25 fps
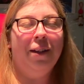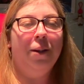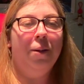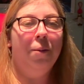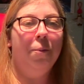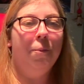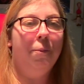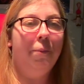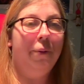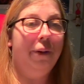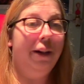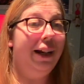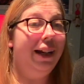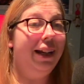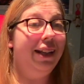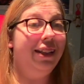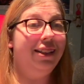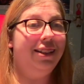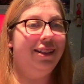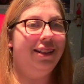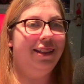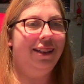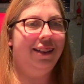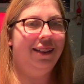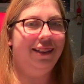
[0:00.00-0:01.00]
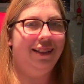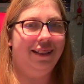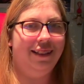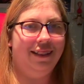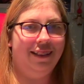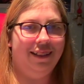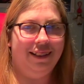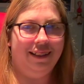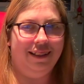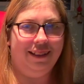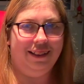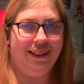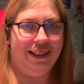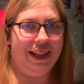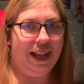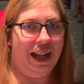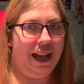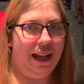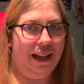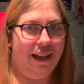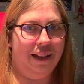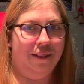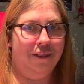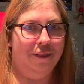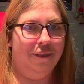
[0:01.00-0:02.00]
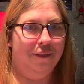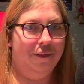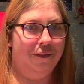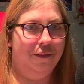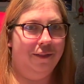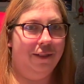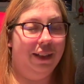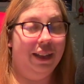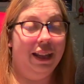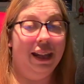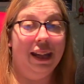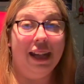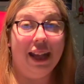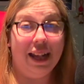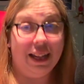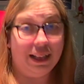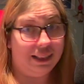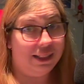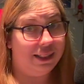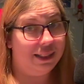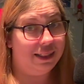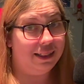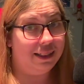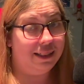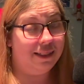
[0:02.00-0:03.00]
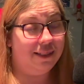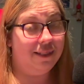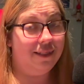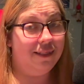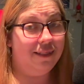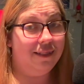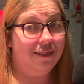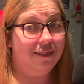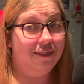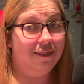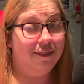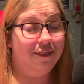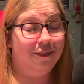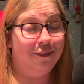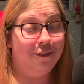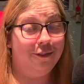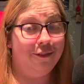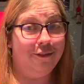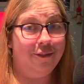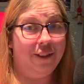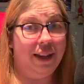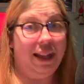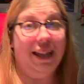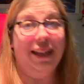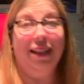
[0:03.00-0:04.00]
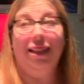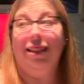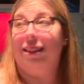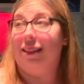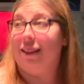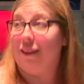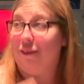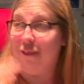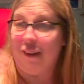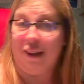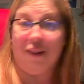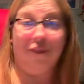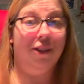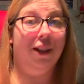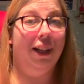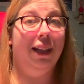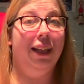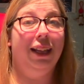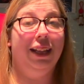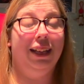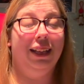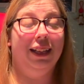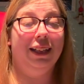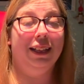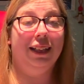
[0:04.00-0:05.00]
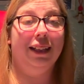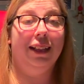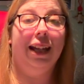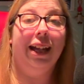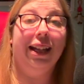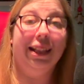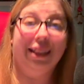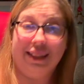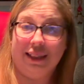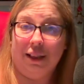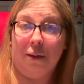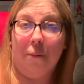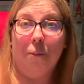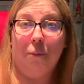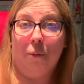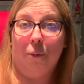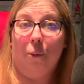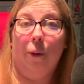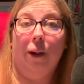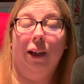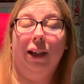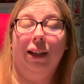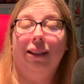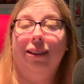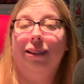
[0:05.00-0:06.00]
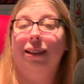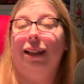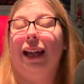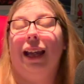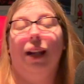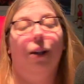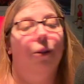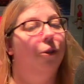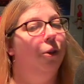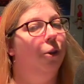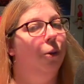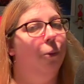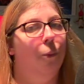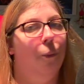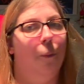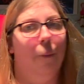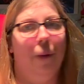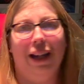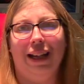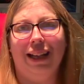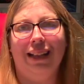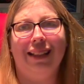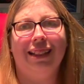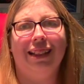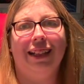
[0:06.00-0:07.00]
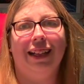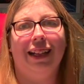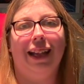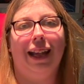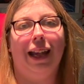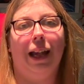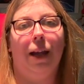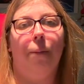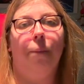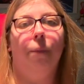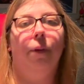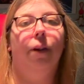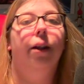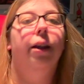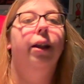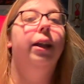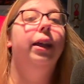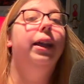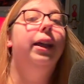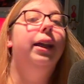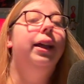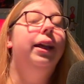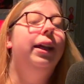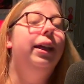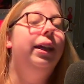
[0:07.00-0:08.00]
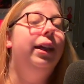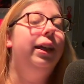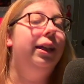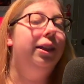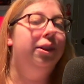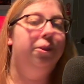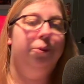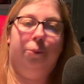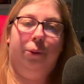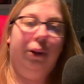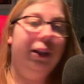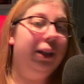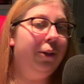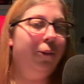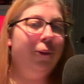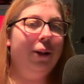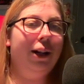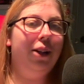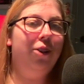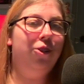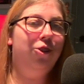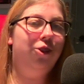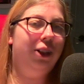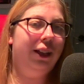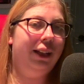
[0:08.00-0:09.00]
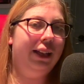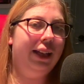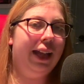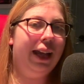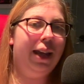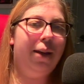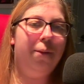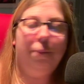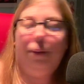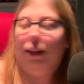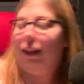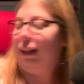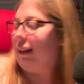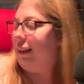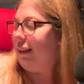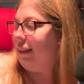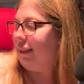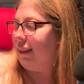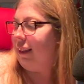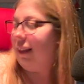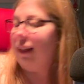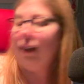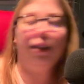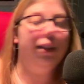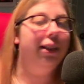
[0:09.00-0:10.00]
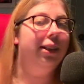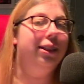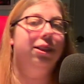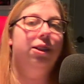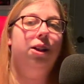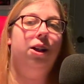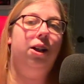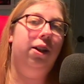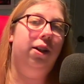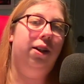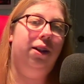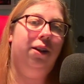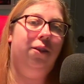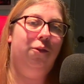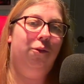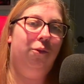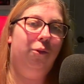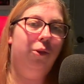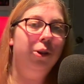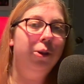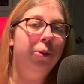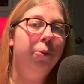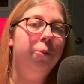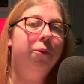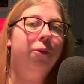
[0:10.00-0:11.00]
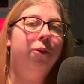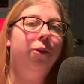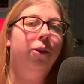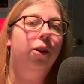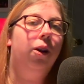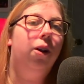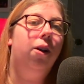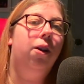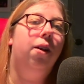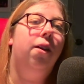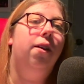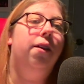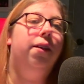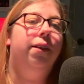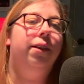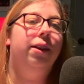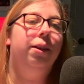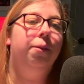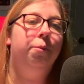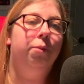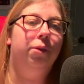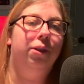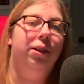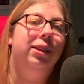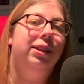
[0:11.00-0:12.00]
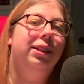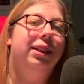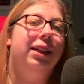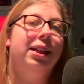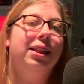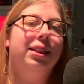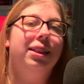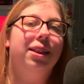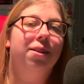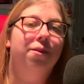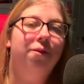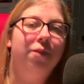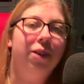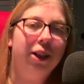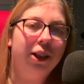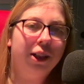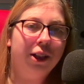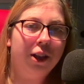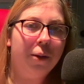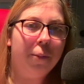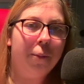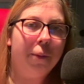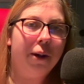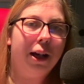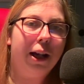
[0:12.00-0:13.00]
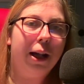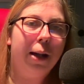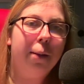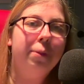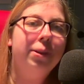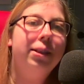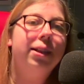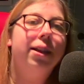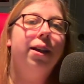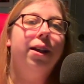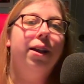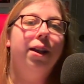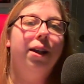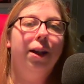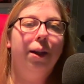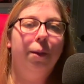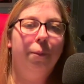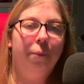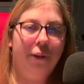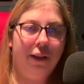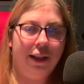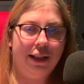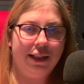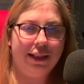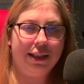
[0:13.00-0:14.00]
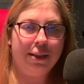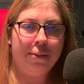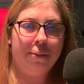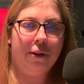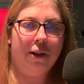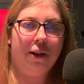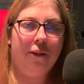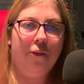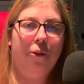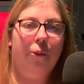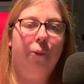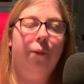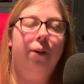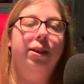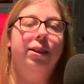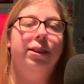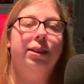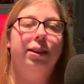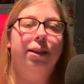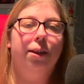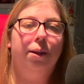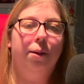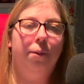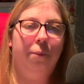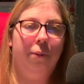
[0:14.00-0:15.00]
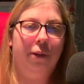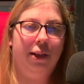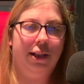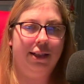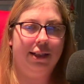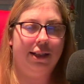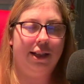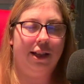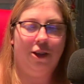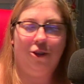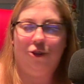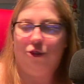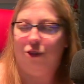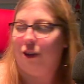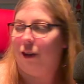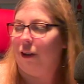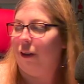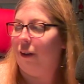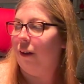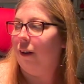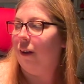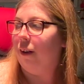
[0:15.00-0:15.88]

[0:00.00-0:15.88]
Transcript: But yeah, the next phase of everything at some point, I don't know when it's going to happen, is rearranging that because there is not enough room for all the Princess Funko Pops, plus the Marvel ones, plus Asha.